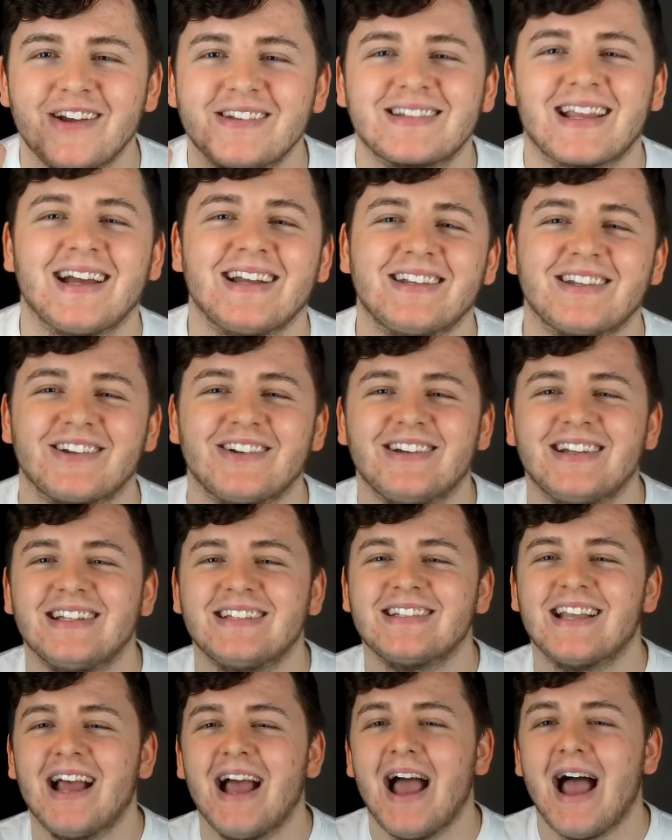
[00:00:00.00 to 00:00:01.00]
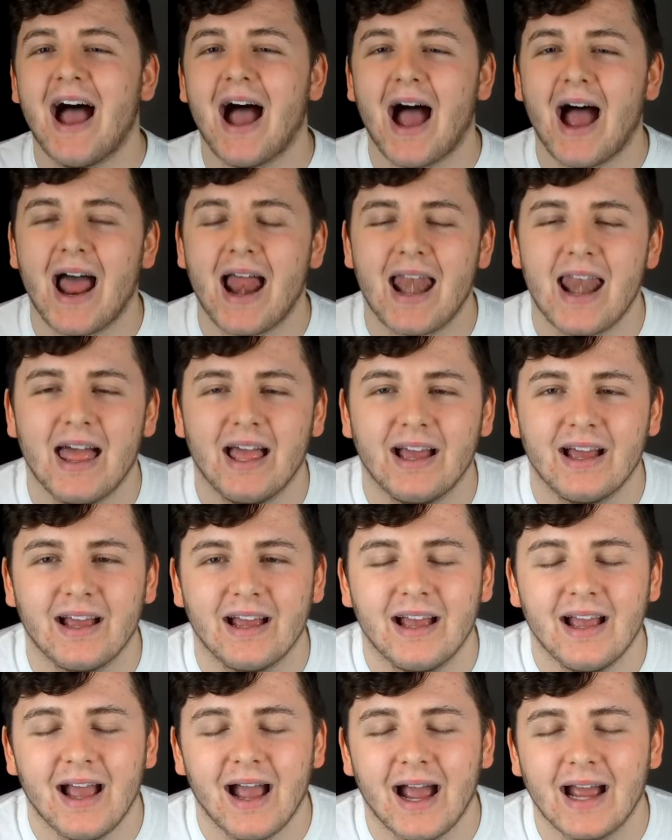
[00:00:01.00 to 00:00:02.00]
categories,
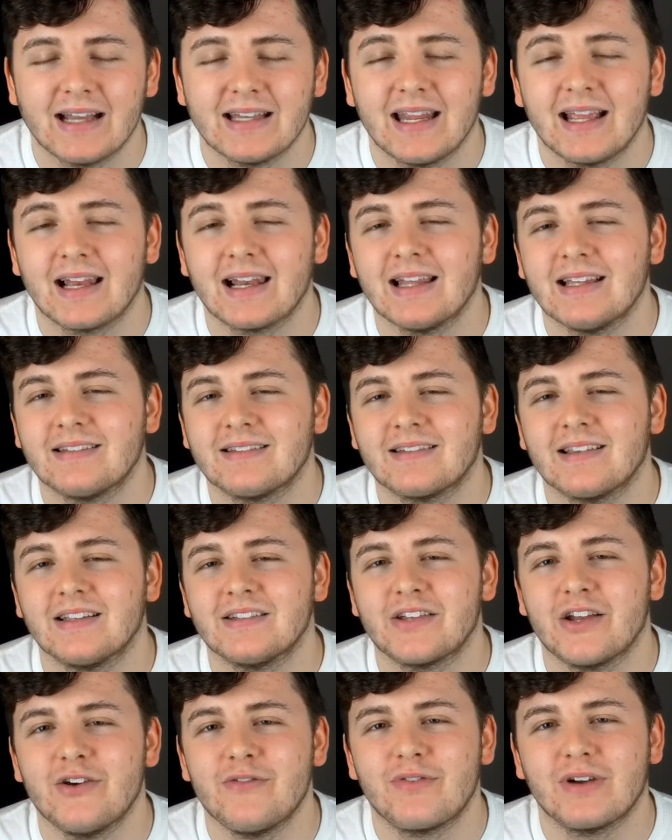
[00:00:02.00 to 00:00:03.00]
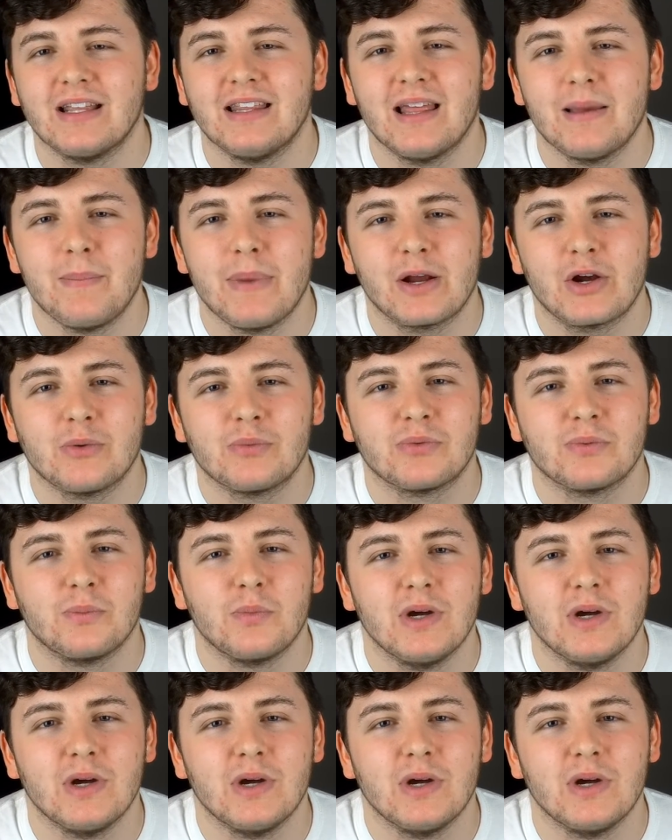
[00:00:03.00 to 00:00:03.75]
and yeah, let's hopefully they pick up some